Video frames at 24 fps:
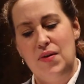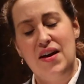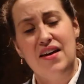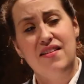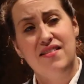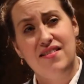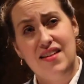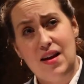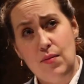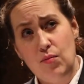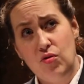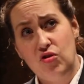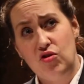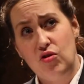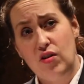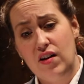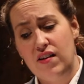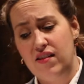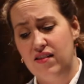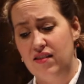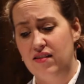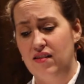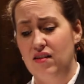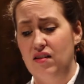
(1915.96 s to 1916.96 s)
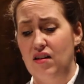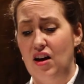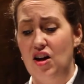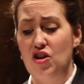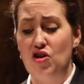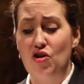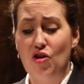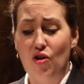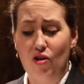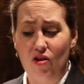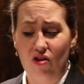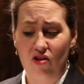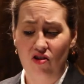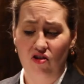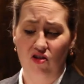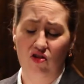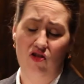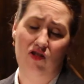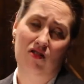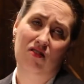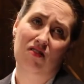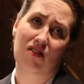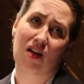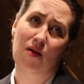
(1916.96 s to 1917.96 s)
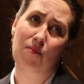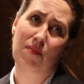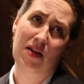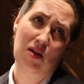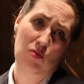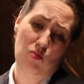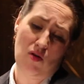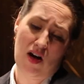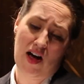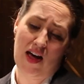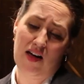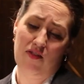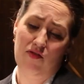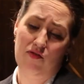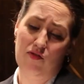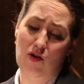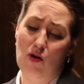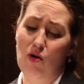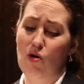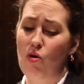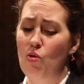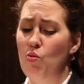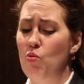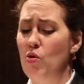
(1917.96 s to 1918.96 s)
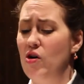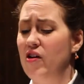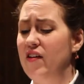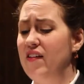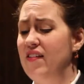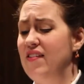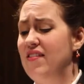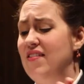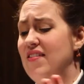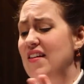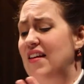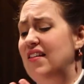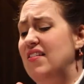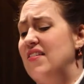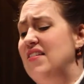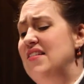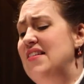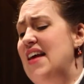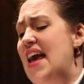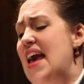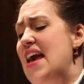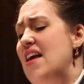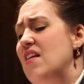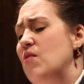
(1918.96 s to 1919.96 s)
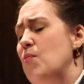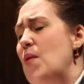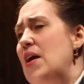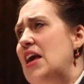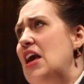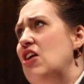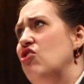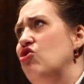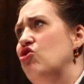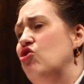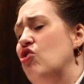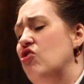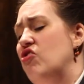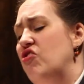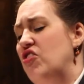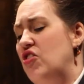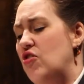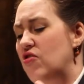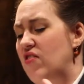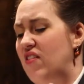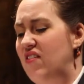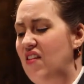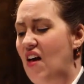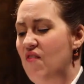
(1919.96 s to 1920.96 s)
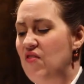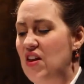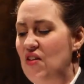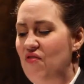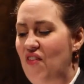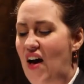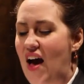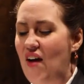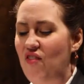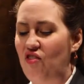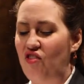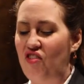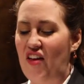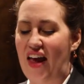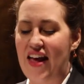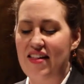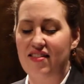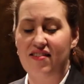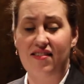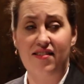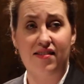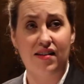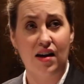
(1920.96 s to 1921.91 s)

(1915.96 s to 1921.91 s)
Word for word: Be a seamstress, a nurse, a midwife. Oh, work six days making shirts and earn 75 cents.